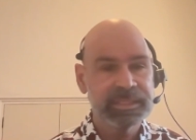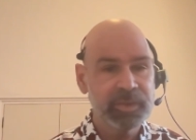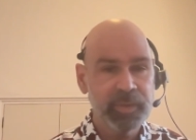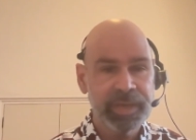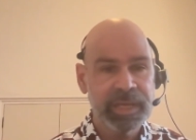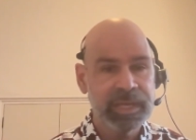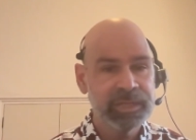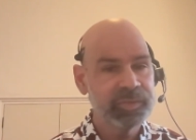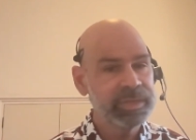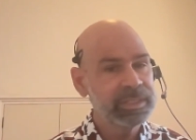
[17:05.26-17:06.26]
a great
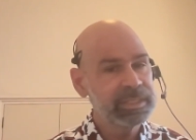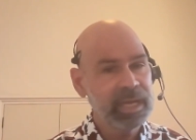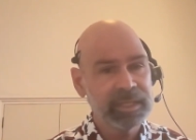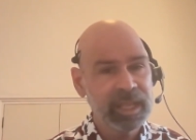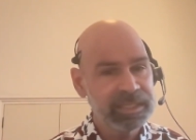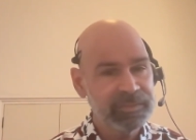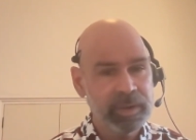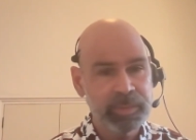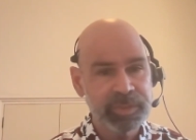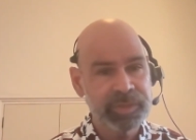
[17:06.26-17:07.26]
country. It's got lots of
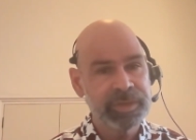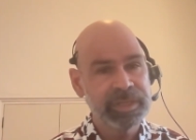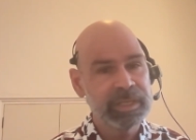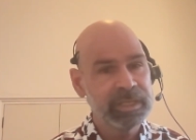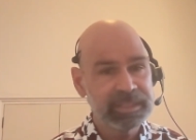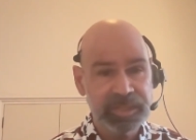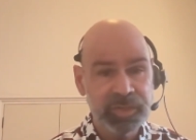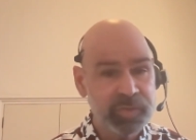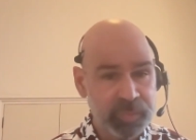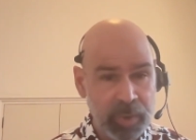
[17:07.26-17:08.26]
opportunity. It's a
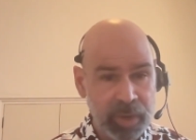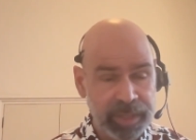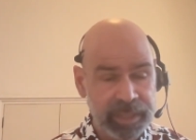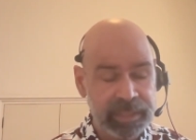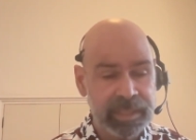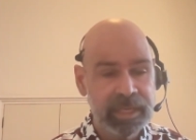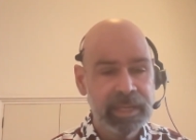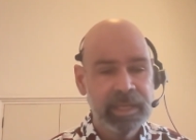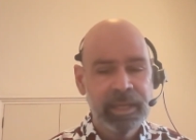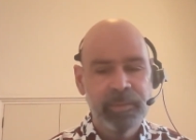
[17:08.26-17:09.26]
huge market,
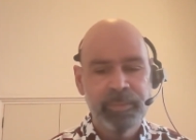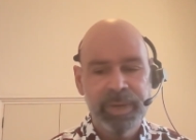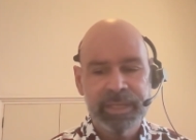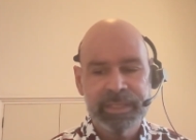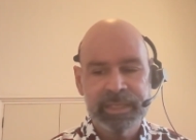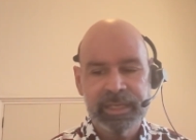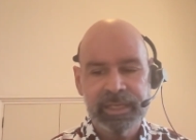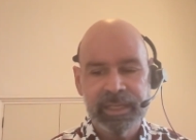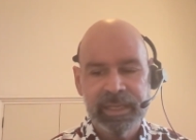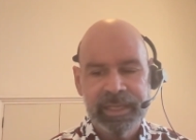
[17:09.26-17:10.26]
but
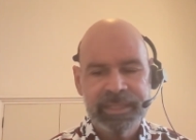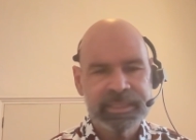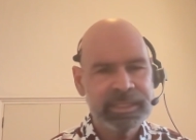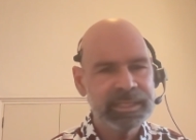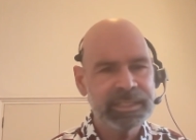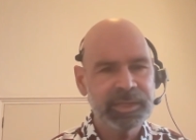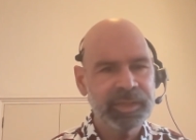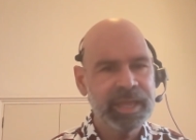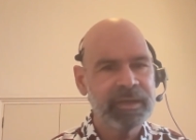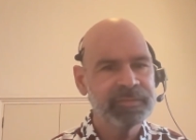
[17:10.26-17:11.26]
it doesn't
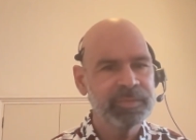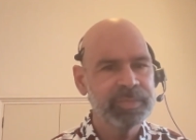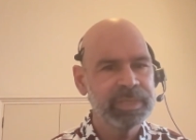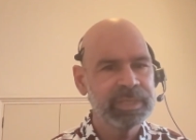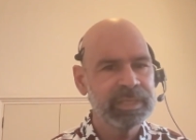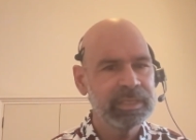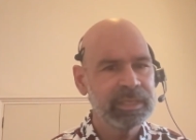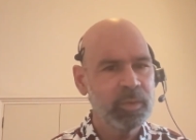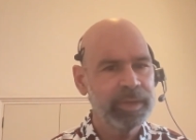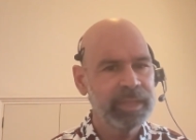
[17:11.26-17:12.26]
necessarily have to be
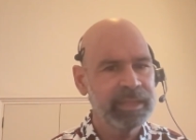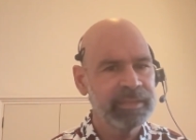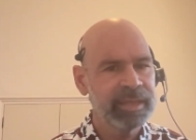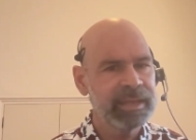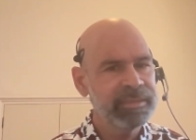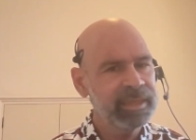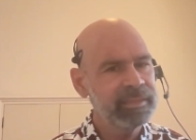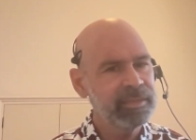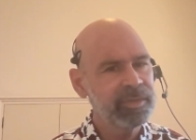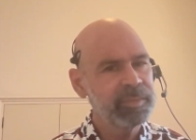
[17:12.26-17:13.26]
quite like that. I
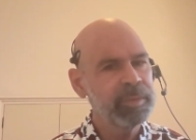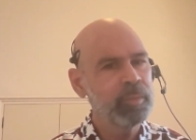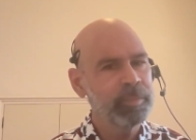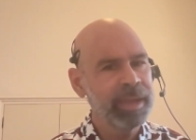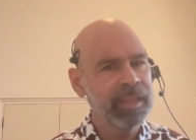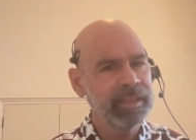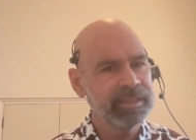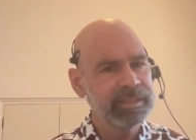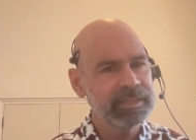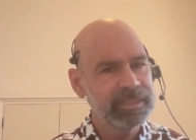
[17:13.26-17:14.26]
think there could be more
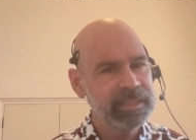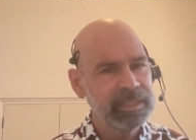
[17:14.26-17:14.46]
balance